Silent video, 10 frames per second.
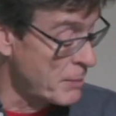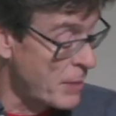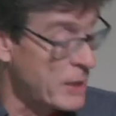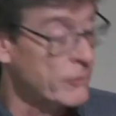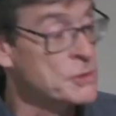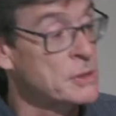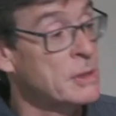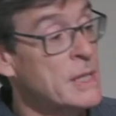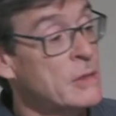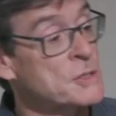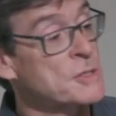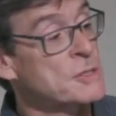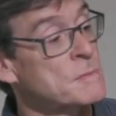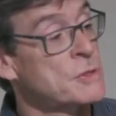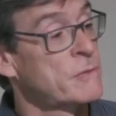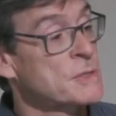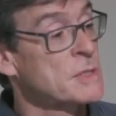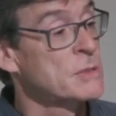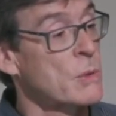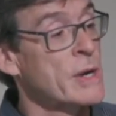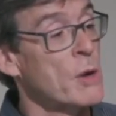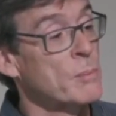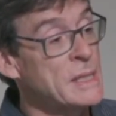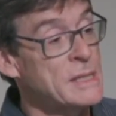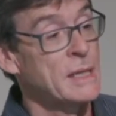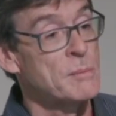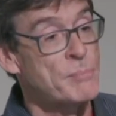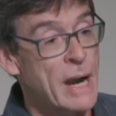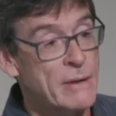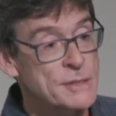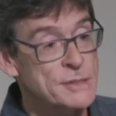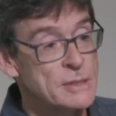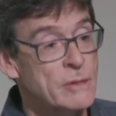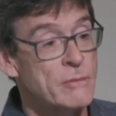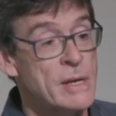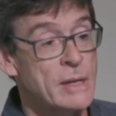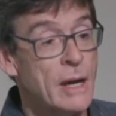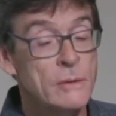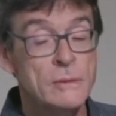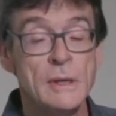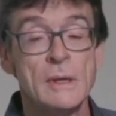Biodiversity and Ecosystem Services, who are now meeting in Paris right now,